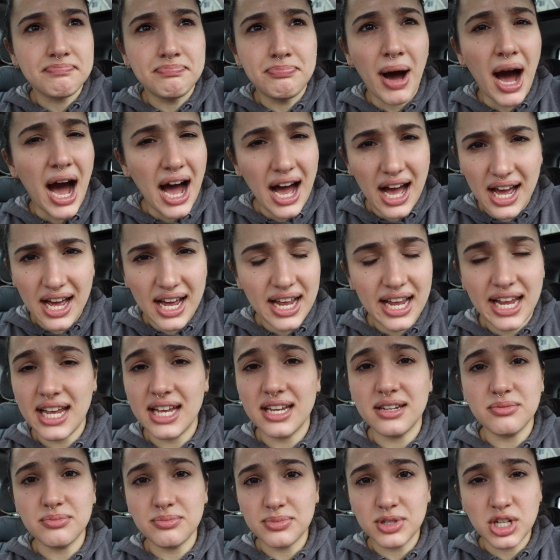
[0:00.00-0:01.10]
pie
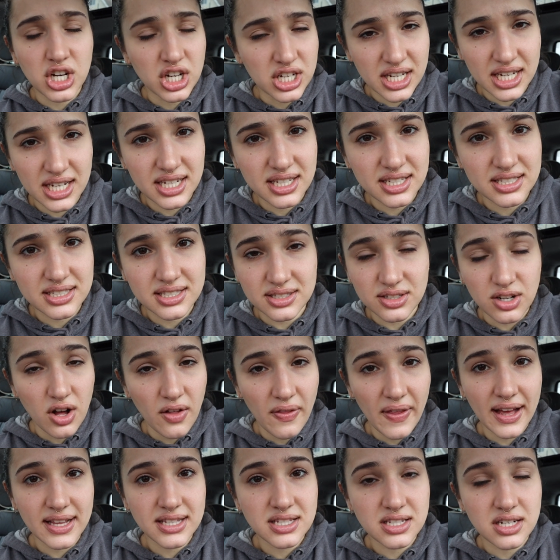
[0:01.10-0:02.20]
and cookies and all
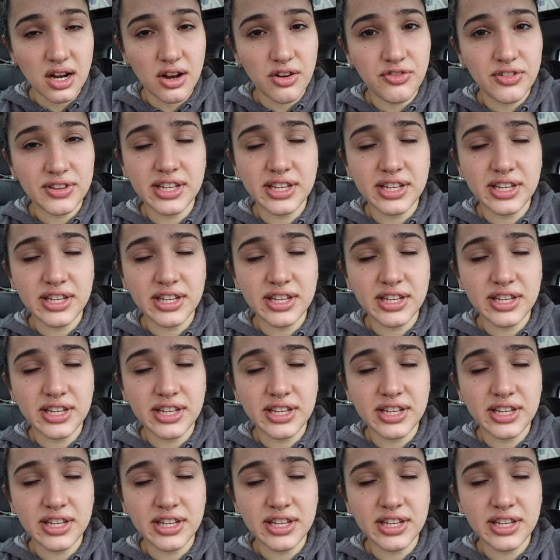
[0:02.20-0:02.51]
that stuff.